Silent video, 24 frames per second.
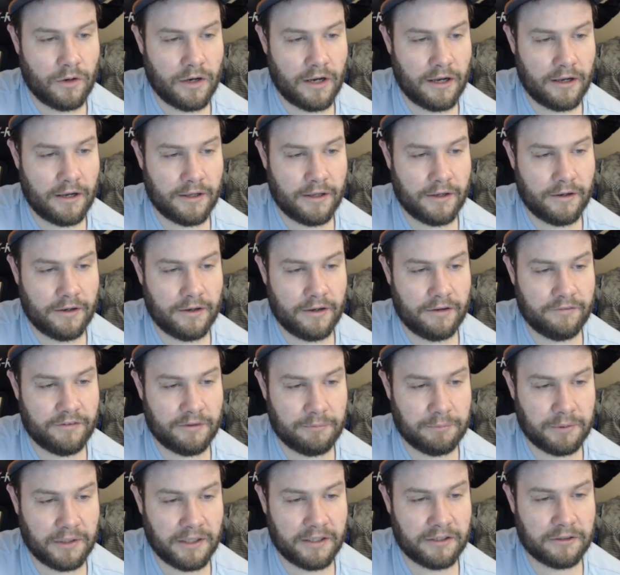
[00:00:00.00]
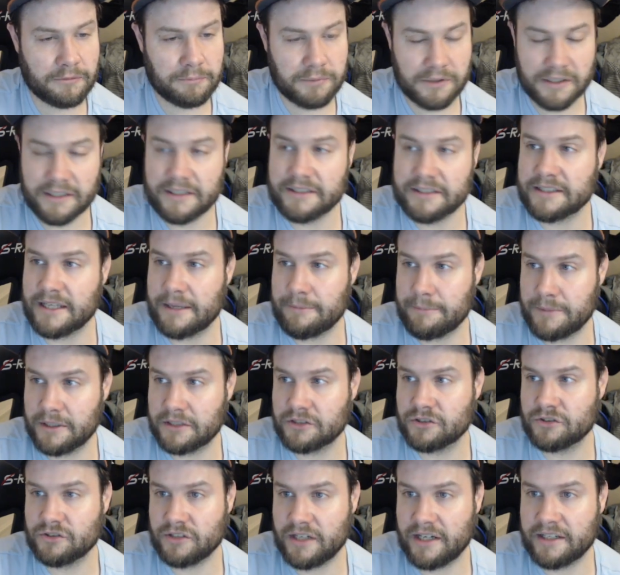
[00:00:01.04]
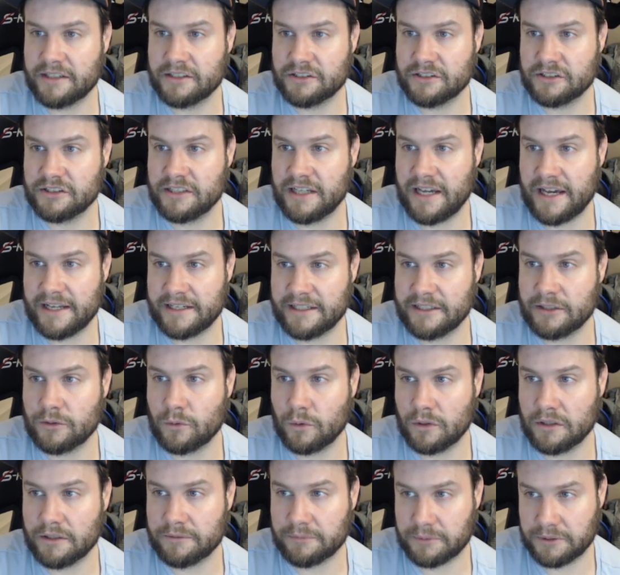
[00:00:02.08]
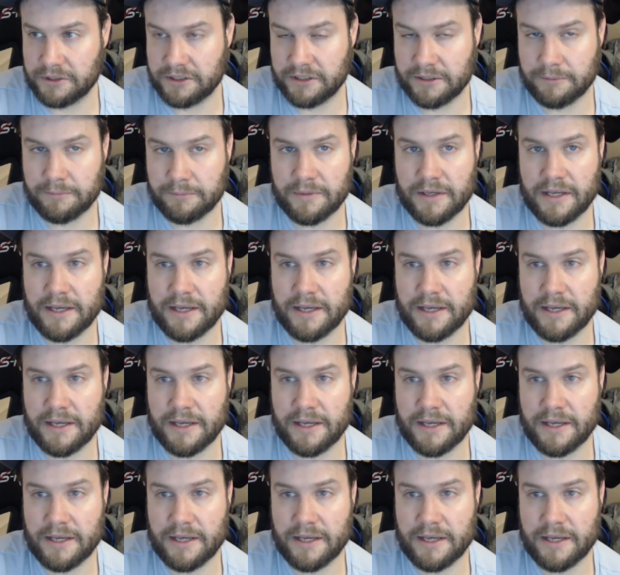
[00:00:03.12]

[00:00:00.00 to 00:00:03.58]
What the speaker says: a player plays a mixed strategy at equilibrium,